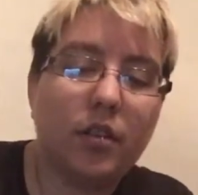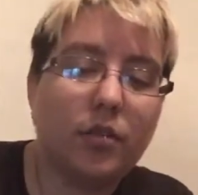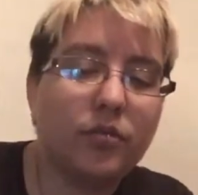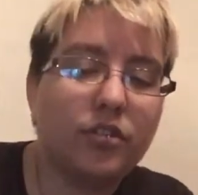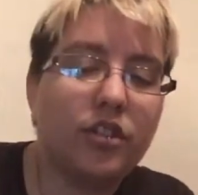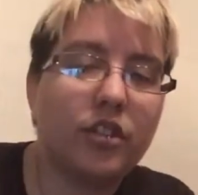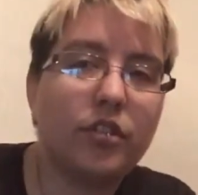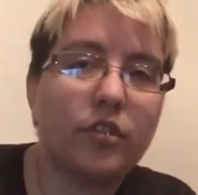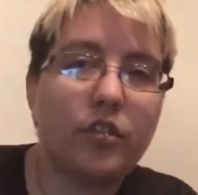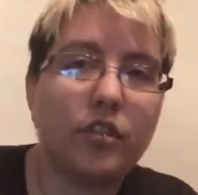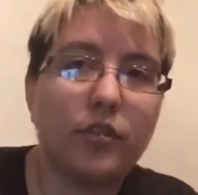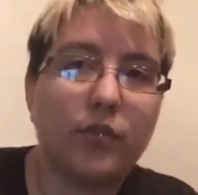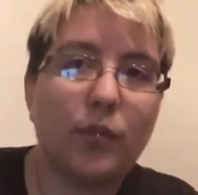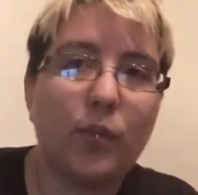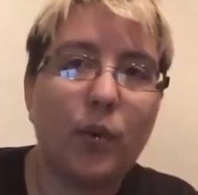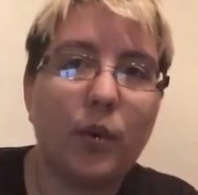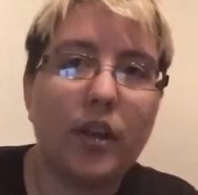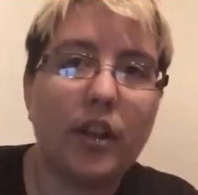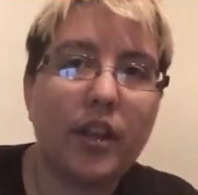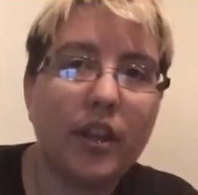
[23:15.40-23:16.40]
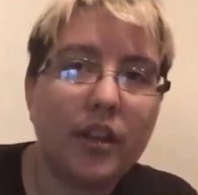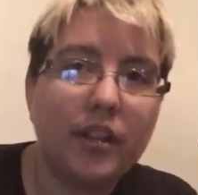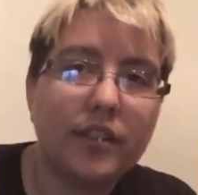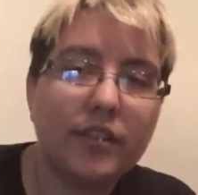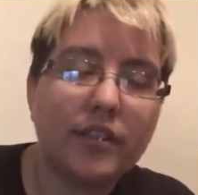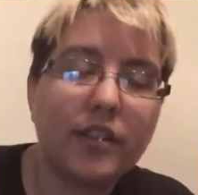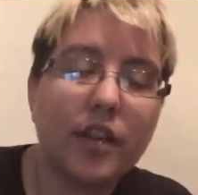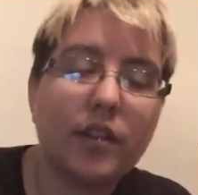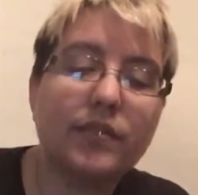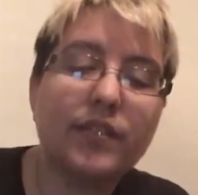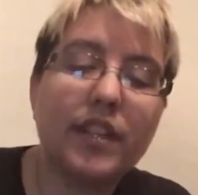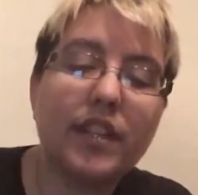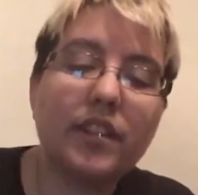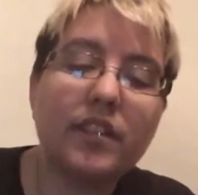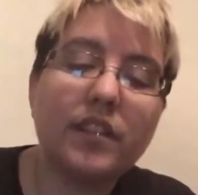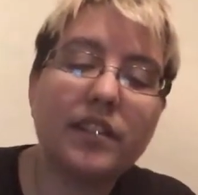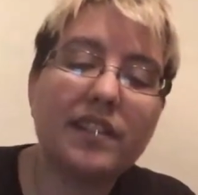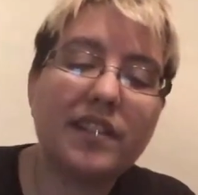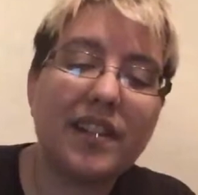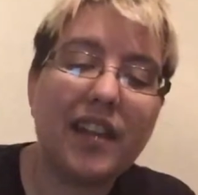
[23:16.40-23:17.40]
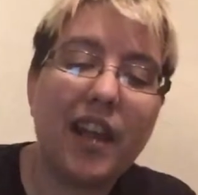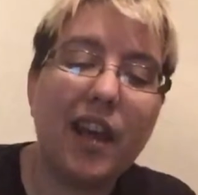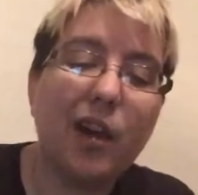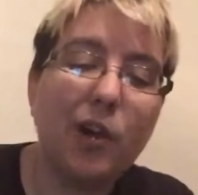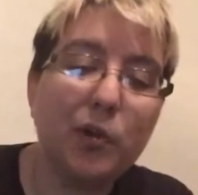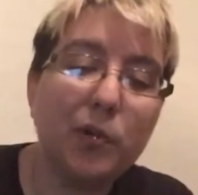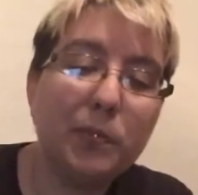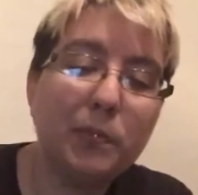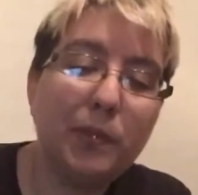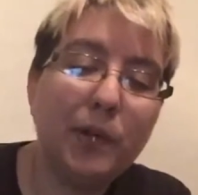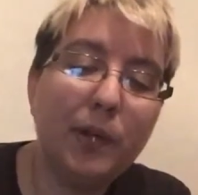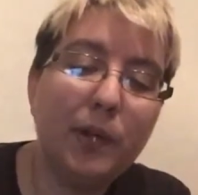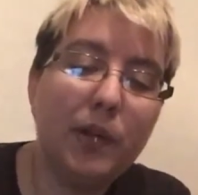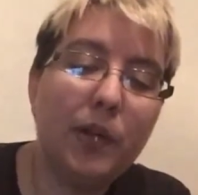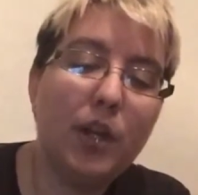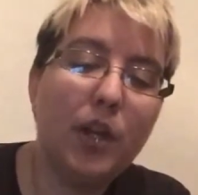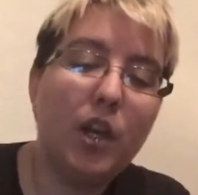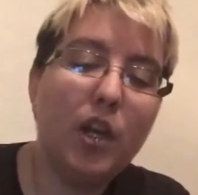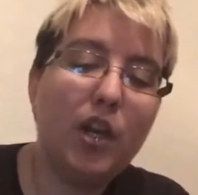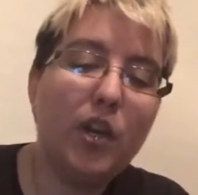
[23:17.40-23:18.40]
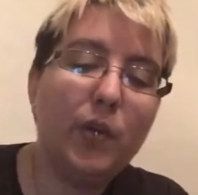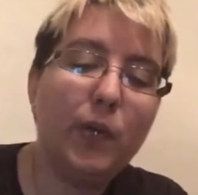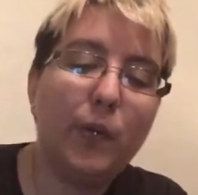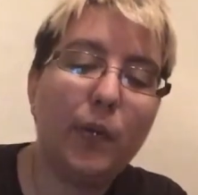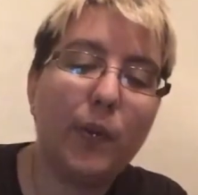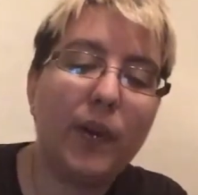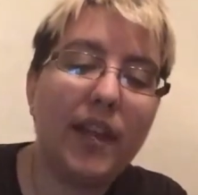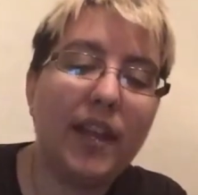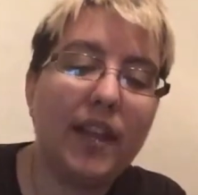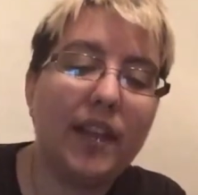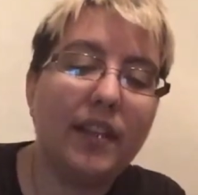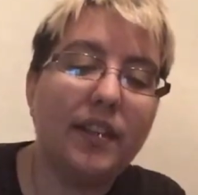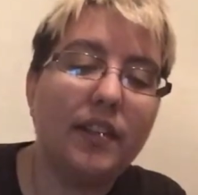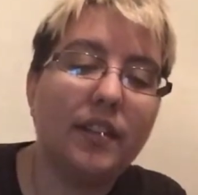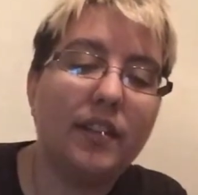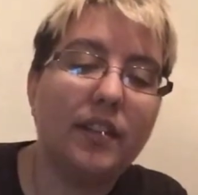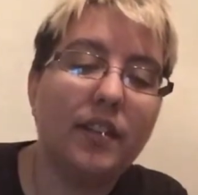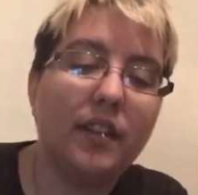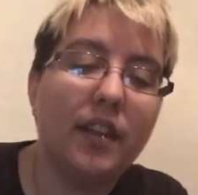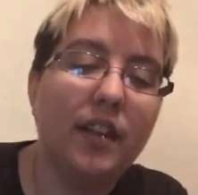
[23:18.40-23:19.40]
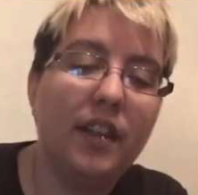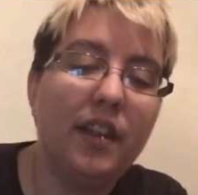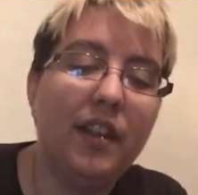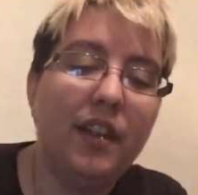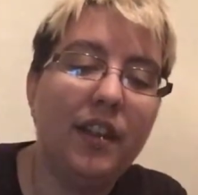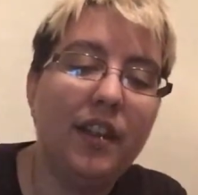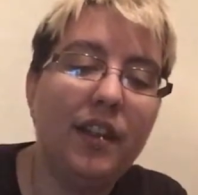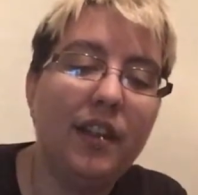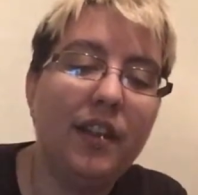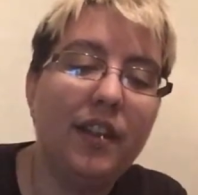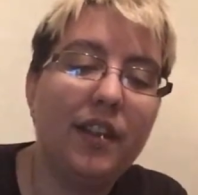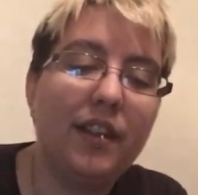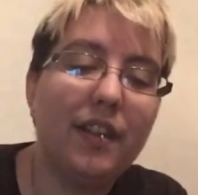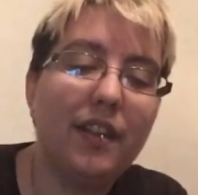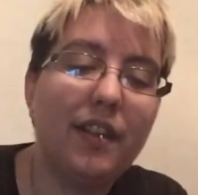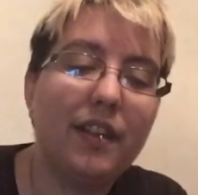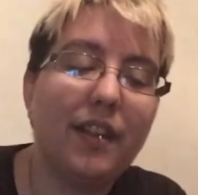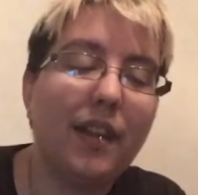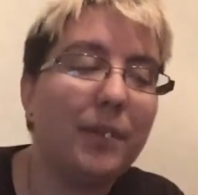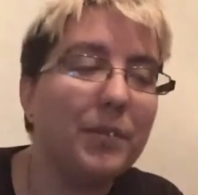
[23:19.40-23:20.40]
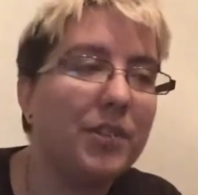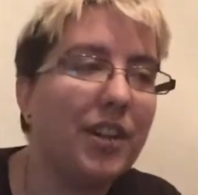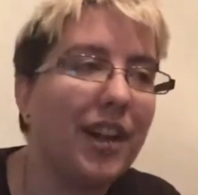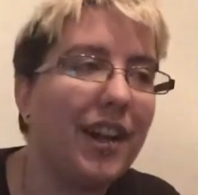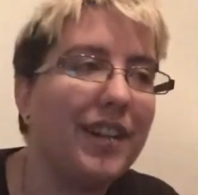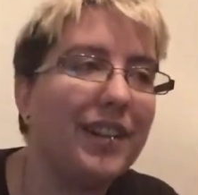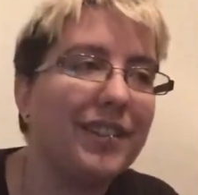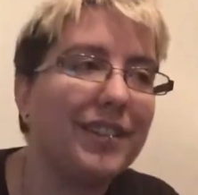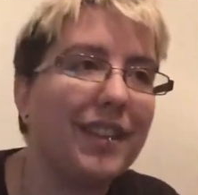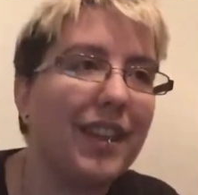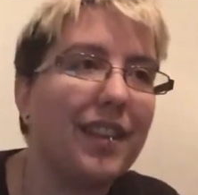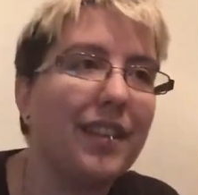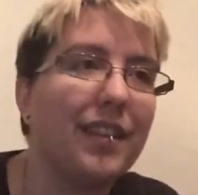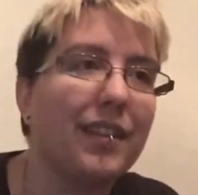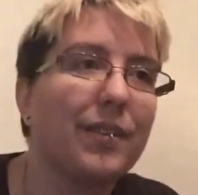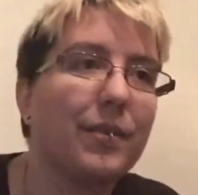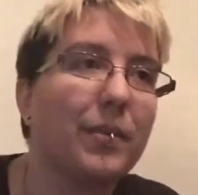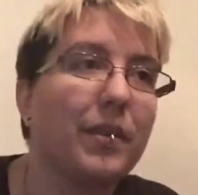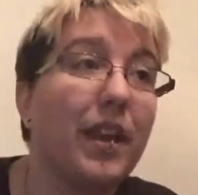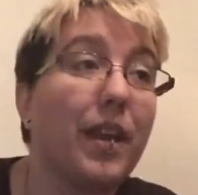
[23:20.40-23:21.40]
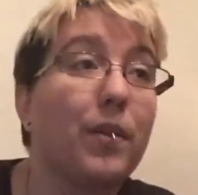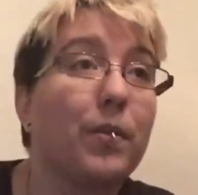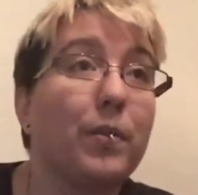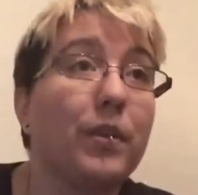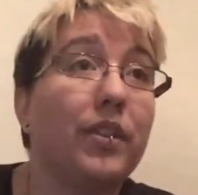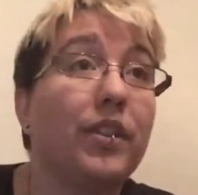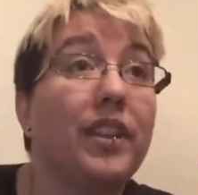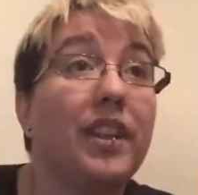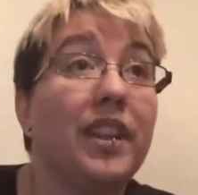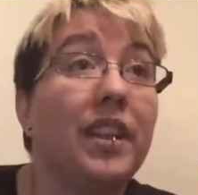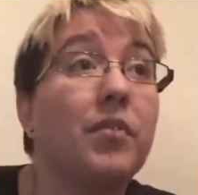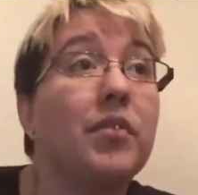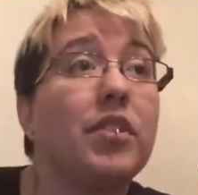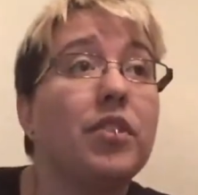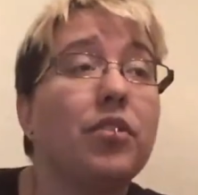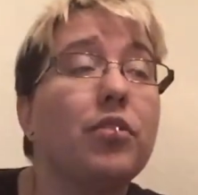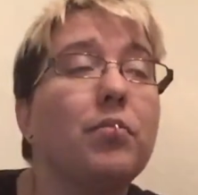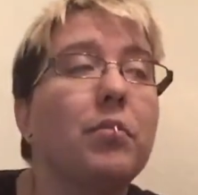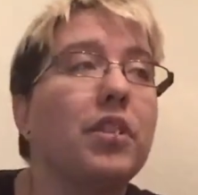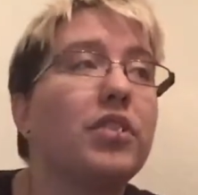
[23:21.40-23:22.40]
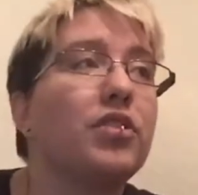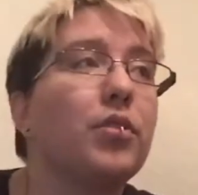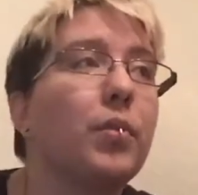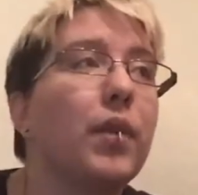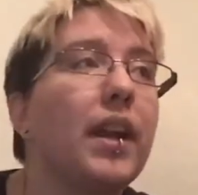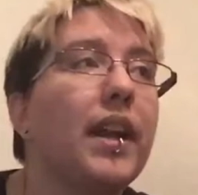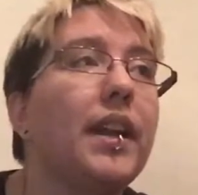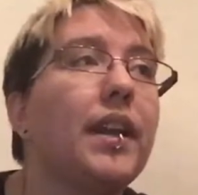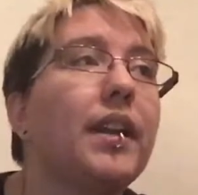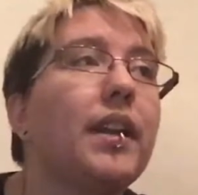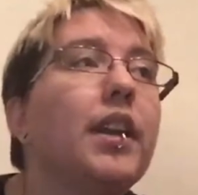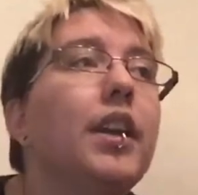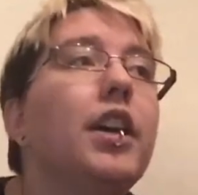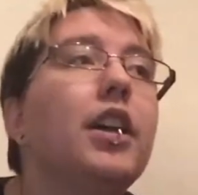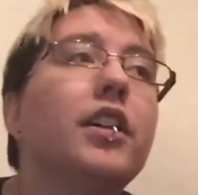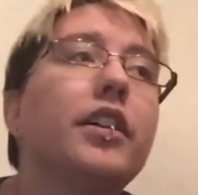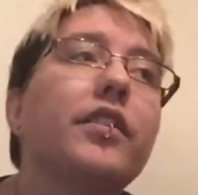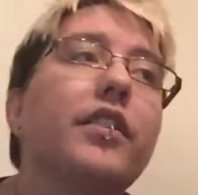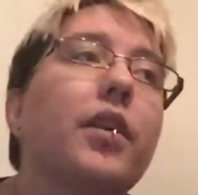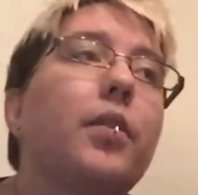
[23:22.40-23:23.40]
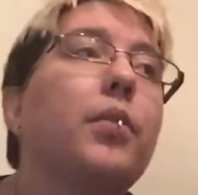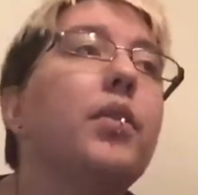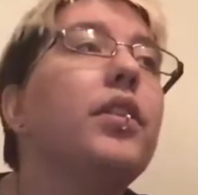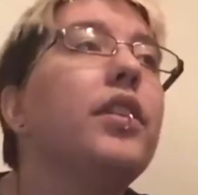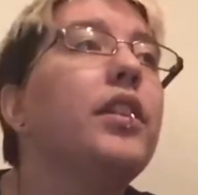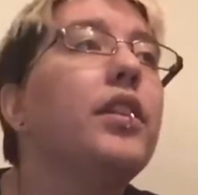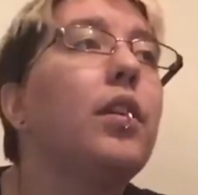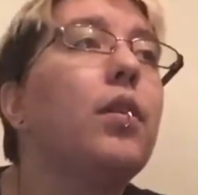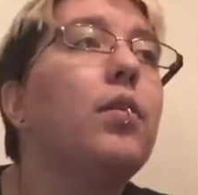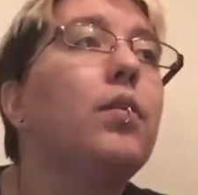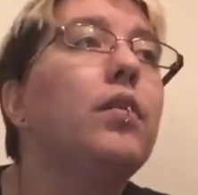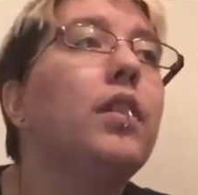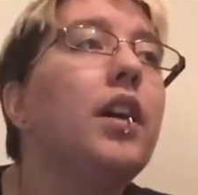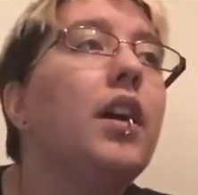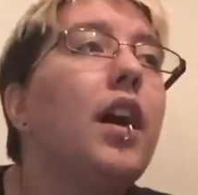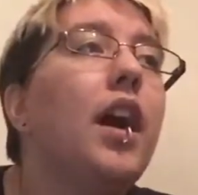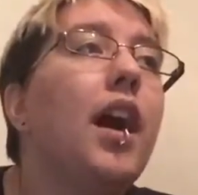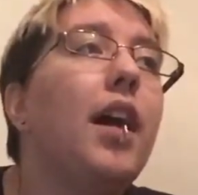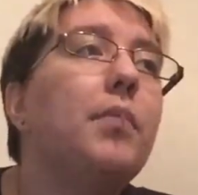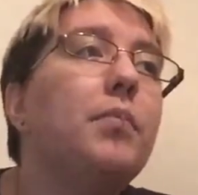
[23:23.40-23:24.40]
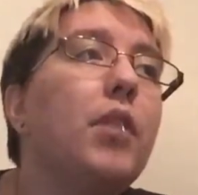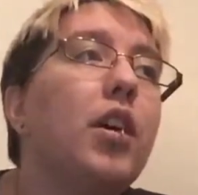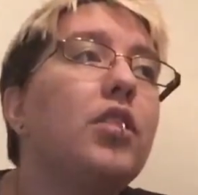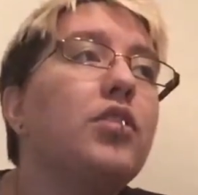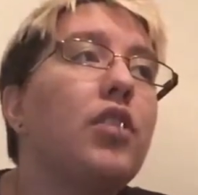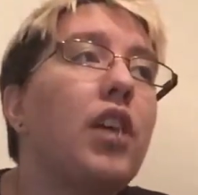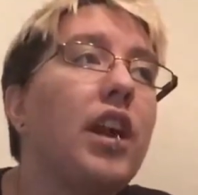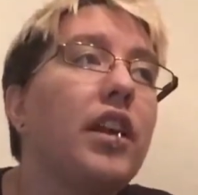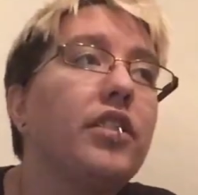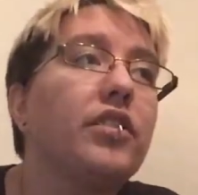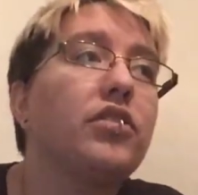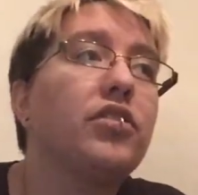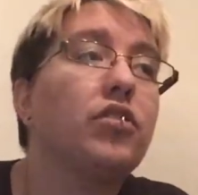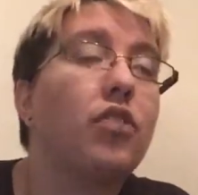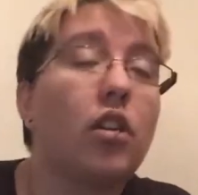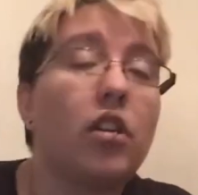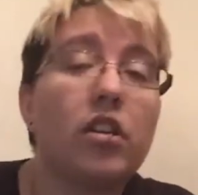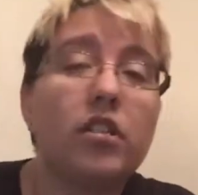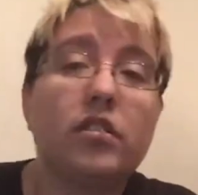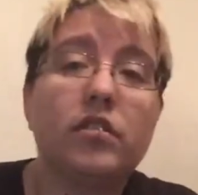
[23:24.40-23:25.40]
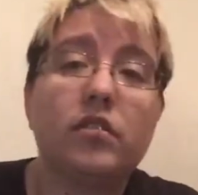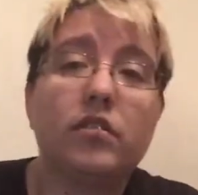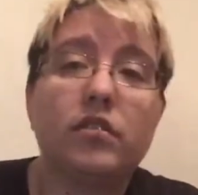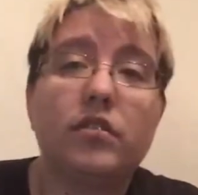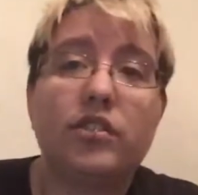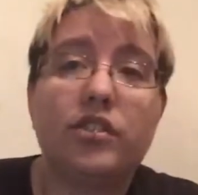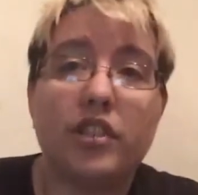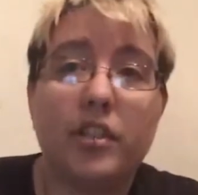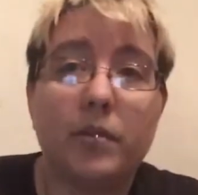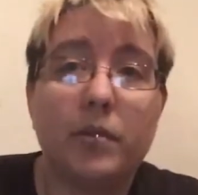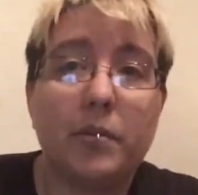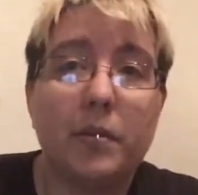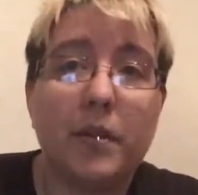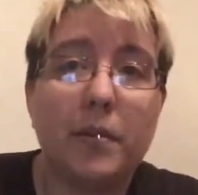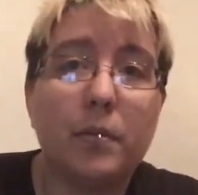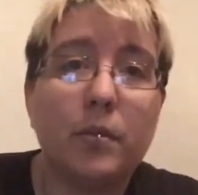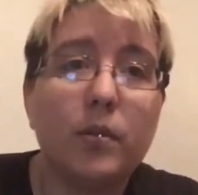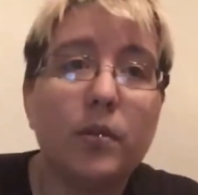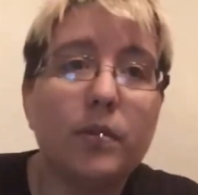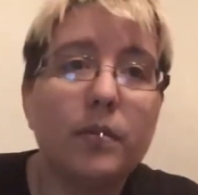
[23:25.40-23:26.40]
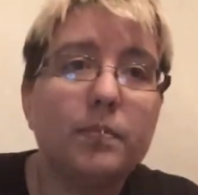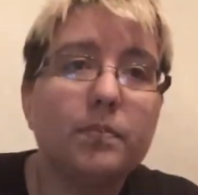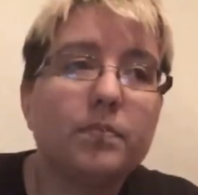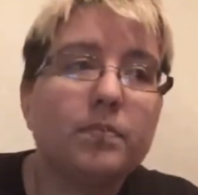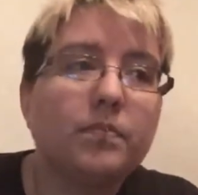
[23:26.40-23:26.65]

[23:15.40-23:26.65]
gender dysphoria and stuff, and it doesn't help when I'm trying to say this without really giving too much away, because I'm not trying to start shit with people.